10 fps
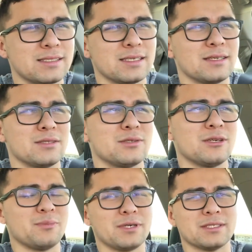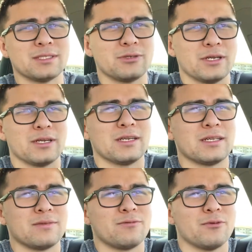I got the truck because I traded it
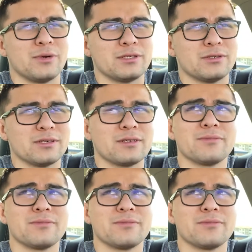in for my truck,